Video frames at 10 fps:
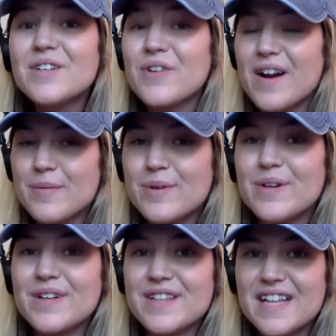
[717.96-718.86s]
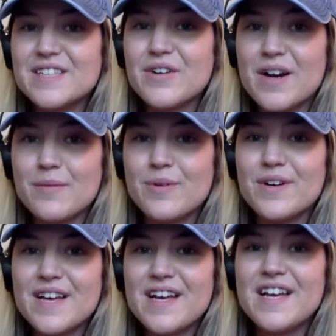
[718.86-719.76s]
incredible. That's
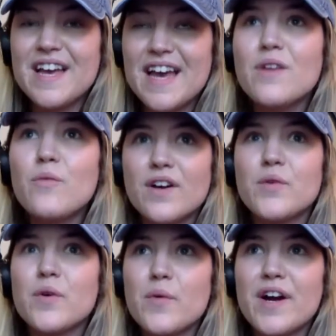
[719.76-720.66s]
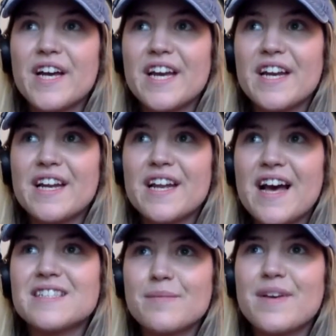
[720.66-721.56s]
incredible. And while you were working
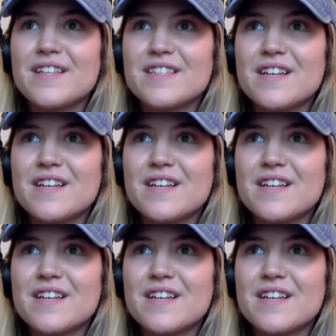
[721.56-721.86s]
as a pizza